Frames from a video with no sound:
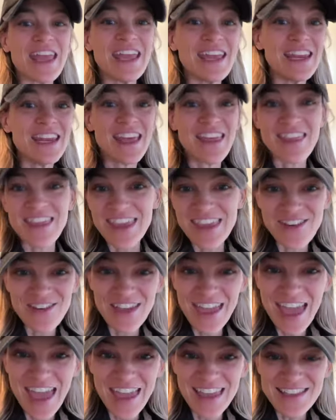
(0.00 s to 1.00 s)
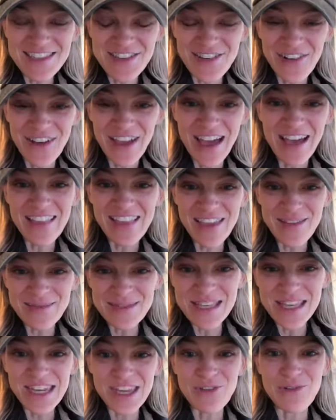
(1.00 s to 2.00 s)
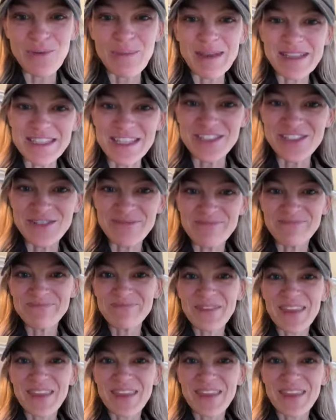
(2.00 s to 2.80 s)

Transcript: in the UK. So, Allie, I'm sending you a message.